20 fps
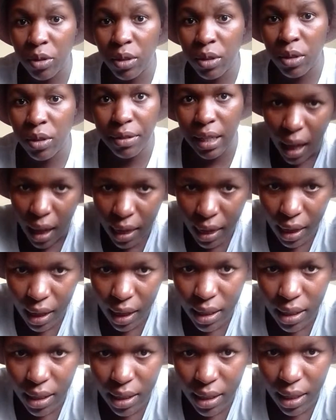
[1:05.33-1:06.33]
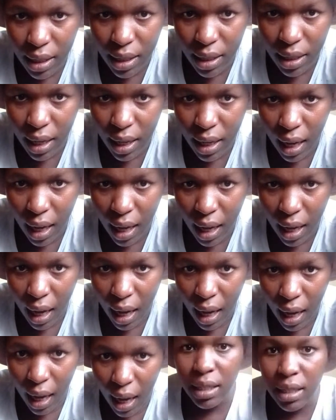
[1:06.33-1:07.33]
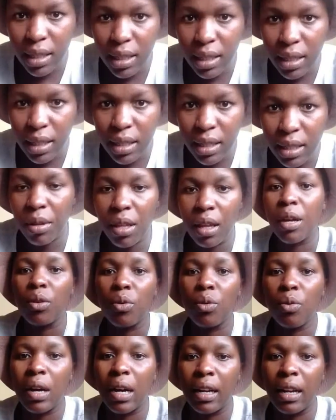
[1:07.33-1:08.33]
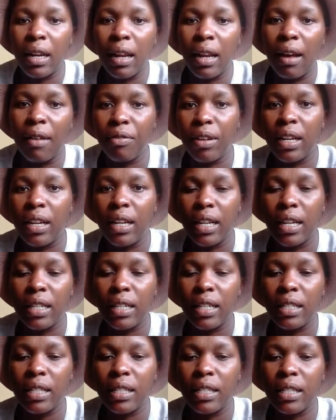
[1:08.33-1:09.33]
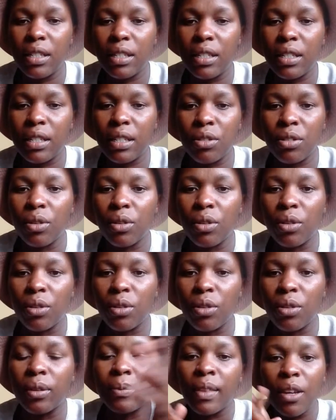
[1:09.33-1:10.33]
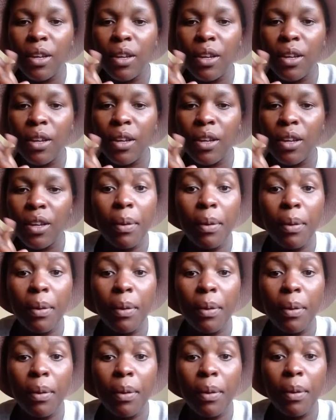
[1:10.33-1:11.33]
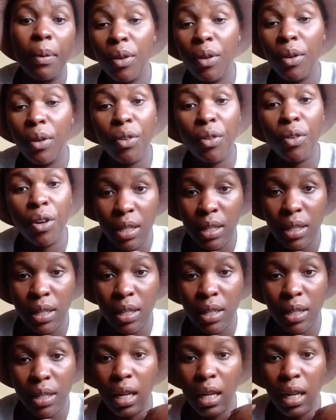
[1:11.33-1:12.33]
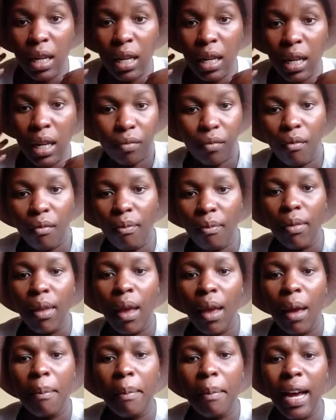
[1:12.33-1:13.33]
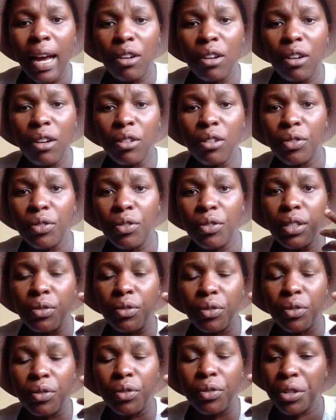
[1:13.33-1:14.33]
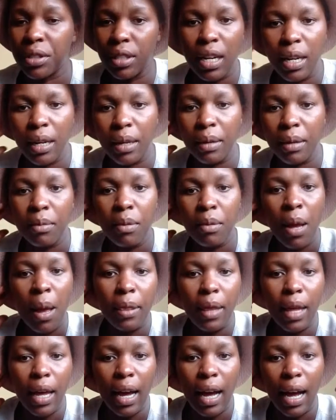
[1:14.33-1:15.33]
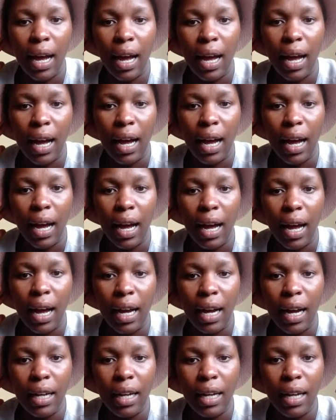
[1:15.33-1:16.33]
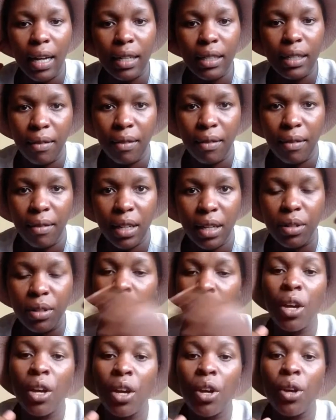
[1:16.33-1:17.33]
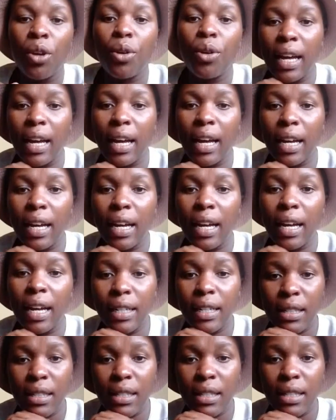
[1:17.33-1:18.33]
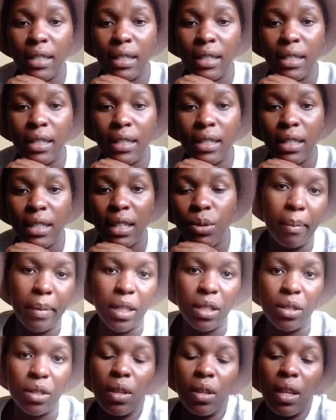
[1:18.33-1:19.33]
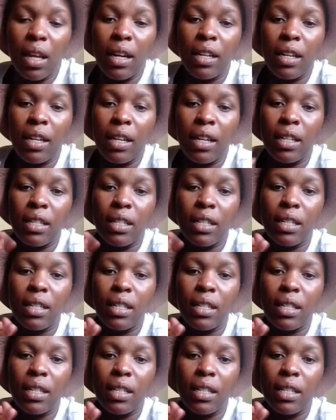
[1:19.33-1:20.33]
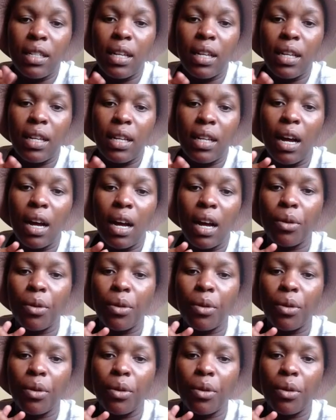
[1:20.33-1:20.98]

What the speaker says: and this hat is something that maybe you can affiliate it on. You can tell people, if you're interested in my outfit, if you're interested in the hat that I wear today, you can get a link to it on Amazon. That is how you actually sell